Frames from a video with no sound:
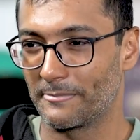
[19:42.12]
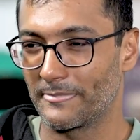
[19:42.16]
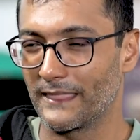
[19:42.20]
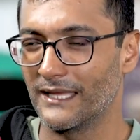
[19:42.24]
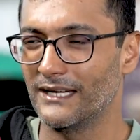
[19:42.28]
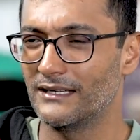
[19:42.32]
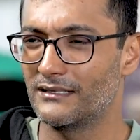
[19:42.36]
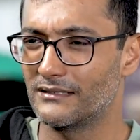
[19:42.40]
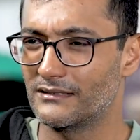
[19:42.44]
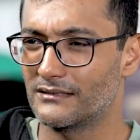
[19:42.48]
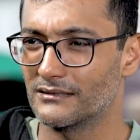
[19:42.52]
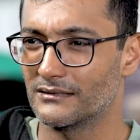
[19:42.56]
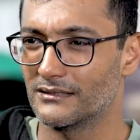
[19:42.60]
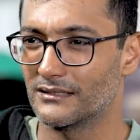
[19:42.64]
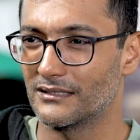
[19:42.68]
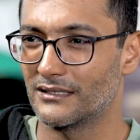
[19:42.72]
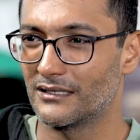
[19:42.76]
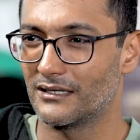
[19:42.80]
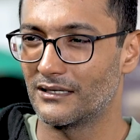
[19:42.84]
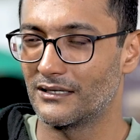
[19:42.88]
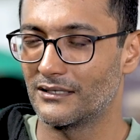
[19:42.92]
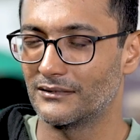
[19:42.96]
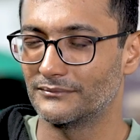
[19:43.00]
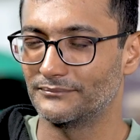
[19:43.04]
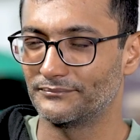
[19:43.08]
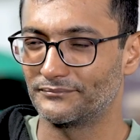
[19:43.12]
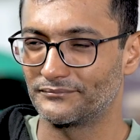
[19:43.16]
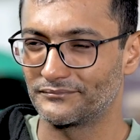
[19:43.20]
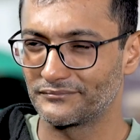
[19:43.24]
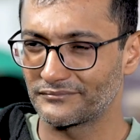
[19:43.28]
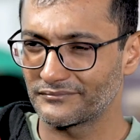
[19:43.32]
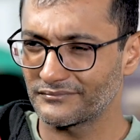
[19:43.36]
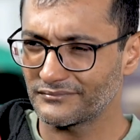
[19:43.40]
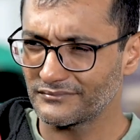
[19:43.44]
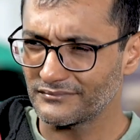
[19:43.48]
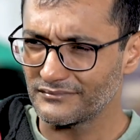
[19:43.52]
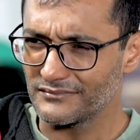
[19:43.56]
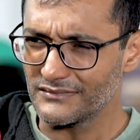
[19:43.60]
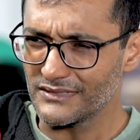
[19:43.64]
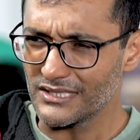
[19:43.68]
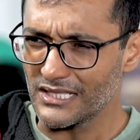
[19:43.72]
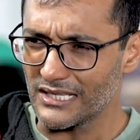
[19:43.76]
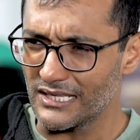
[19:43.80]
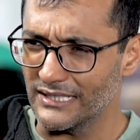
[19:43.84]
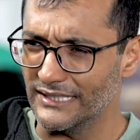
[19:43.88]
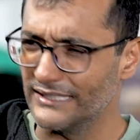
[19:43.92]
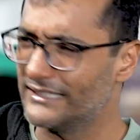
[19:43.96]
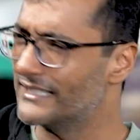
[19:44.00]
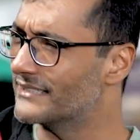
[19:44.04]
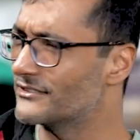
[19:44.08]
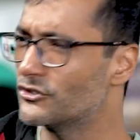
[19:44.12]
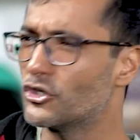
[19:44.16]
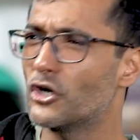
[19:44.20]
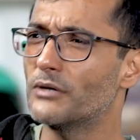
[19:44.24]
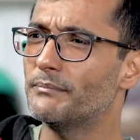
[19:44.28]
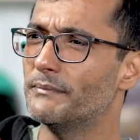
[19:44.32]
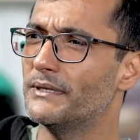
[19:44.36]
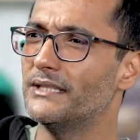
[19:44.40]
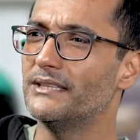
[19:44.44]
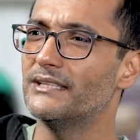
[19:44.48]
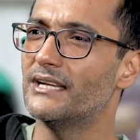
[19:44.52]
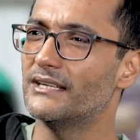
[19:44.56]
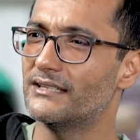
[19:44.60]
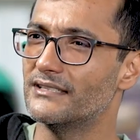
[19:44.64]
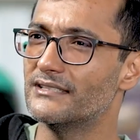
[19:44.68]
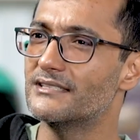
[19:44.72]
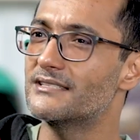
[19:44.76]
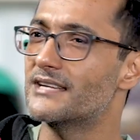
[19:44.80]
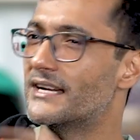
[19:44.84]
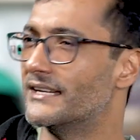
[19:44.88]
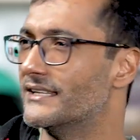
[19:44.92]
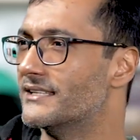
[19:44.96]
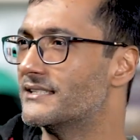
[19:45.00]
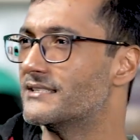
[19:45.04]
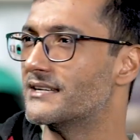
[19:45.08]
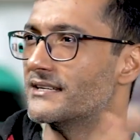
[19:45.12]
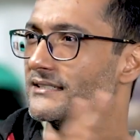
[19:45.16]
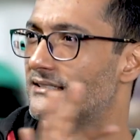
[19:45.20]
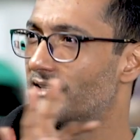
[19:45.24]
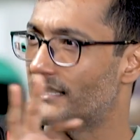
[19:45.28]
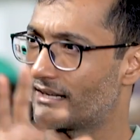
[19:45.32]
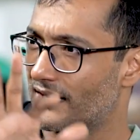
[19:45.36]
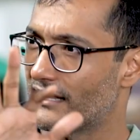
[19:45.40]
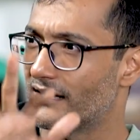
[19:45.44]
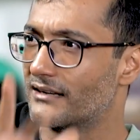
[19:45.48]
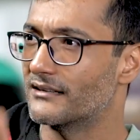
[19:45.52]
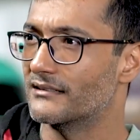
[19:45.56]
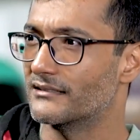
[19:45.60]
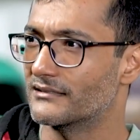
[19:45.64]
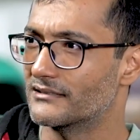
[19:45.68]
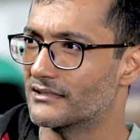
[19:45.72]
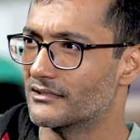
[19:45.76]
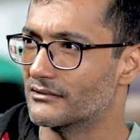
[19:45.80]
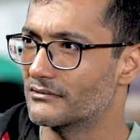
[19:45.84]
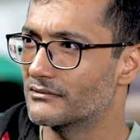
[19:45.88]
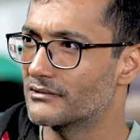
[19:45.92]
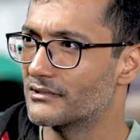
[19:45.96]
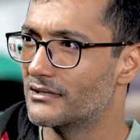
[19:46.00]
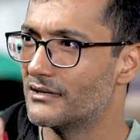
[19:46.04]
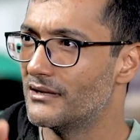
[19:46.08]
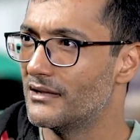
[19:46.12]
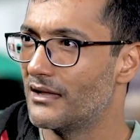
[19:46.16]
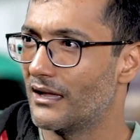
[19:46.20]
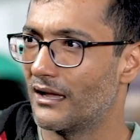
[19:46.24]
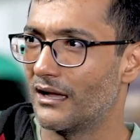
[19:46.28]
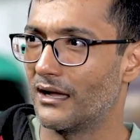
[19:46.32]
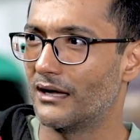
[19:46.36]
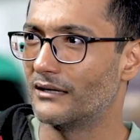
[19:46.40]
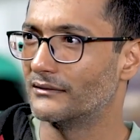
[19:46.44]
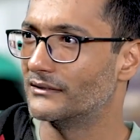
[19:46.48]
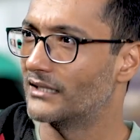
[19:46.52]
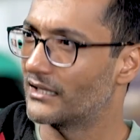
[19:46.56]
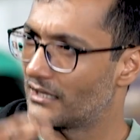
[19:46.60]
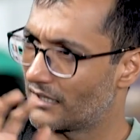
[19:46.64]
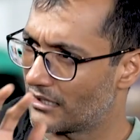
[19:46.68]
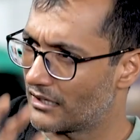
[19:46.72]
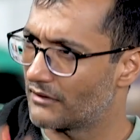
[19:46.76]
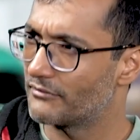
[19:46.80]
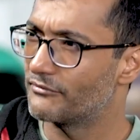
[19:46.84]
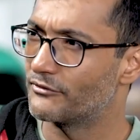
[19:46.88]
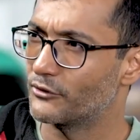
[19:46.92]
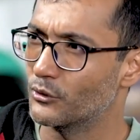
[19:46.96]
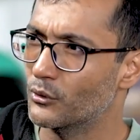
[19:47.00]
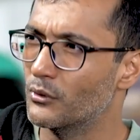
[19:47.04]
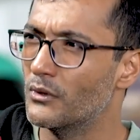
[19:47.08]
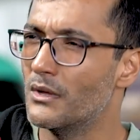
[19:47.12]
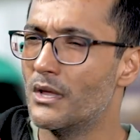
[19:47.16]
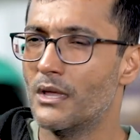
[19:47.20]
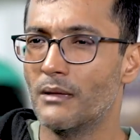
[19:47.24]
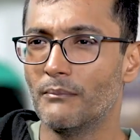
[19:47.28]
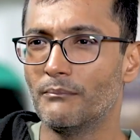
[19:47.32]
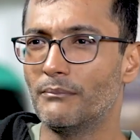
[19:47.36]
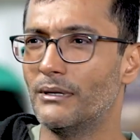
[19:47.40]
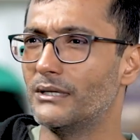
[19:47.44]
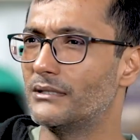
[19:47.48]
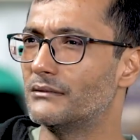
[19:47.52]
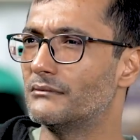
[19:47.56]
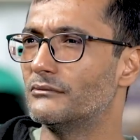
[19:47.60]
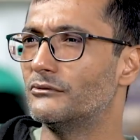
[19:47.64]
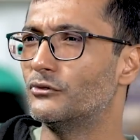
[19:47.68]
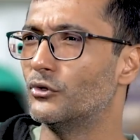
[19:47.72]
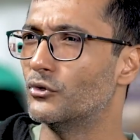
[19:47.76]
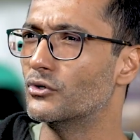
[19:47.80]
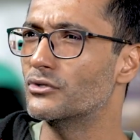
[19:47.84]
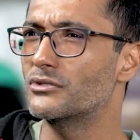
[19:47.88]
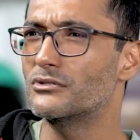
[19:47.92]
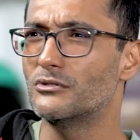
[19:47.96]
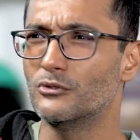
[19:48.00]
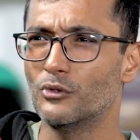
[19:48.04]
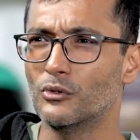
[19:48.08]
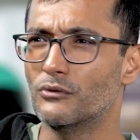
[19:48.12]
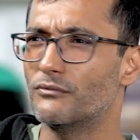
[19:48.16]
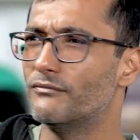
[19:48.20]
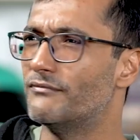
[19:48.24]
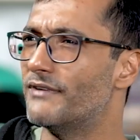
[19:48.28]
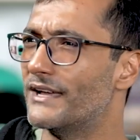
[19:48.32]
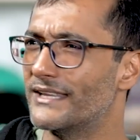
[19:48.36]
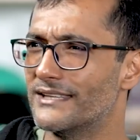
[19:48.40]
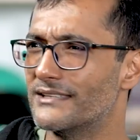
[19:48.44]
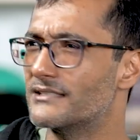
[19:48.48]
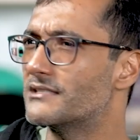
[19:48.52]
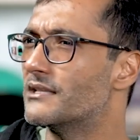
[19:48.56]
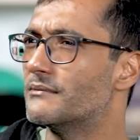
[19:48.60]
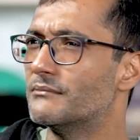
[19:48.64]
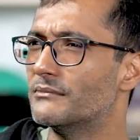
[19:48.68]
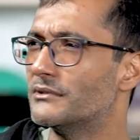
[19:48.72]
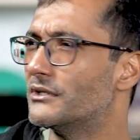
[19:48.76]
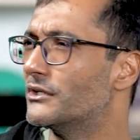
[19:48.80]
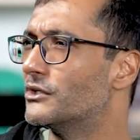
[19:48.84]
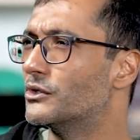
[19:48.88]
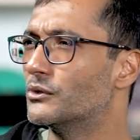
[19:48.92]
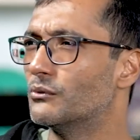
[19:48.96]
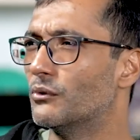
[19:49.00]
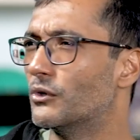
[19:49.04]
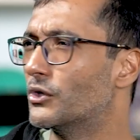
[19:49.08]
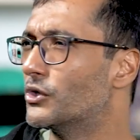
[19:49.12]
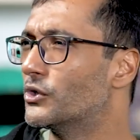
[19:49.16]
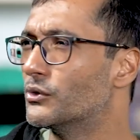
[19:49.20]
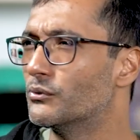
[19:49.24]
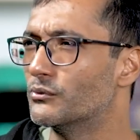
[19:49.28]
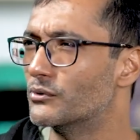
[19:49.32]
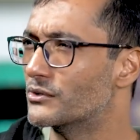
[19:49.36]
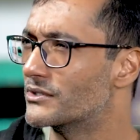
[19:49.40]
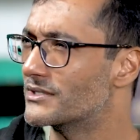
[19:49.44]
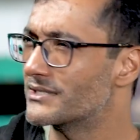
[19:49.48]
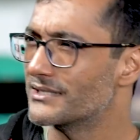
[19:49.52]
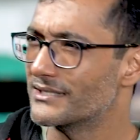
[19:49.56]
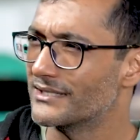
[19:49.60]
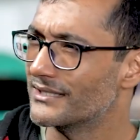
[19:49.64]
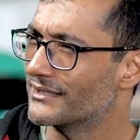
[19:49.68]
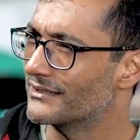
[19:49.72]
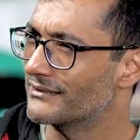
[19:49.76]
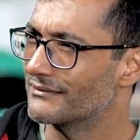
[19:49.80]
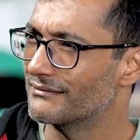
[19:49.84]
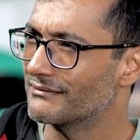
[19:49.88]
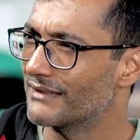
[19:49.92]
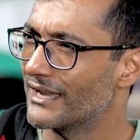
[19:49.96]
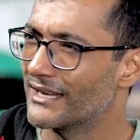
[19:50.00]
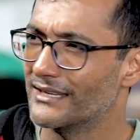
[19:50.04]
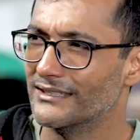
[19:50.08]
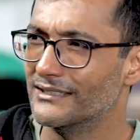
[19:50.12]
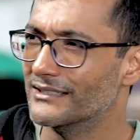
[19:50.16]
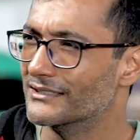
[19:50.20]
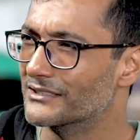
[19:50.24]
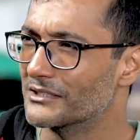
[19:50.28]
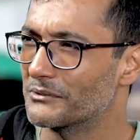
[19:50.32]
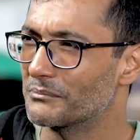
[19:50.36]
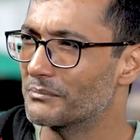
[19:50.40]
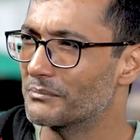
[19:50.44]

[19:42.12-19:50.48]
It does not mean that in steady state there aren't discounts. There are a few, but those look very similar to what you would see in any other